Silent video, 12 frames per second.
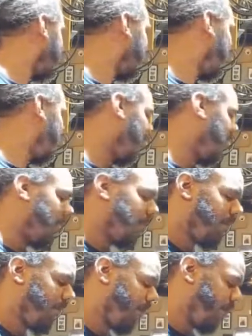Just let me know.
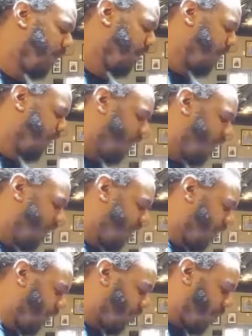
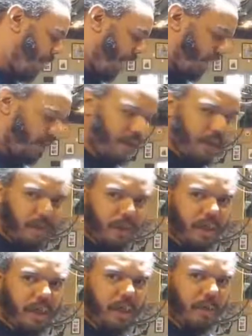I'm going to be back here
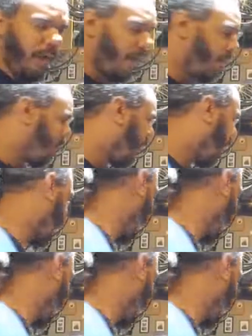doing random things.